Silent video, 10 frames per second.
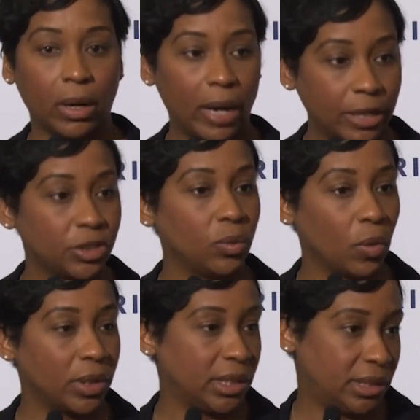are actually
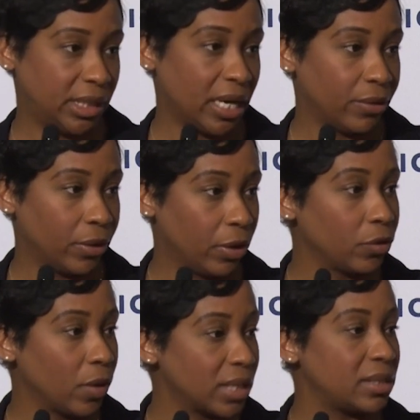working together
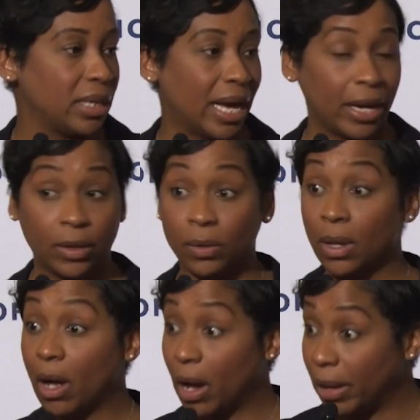across the aisle
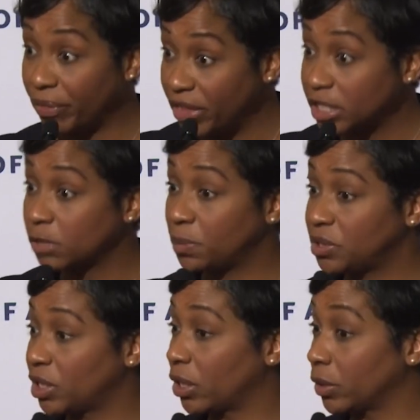on this
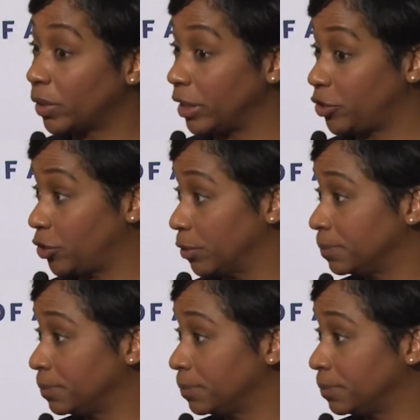particular issue.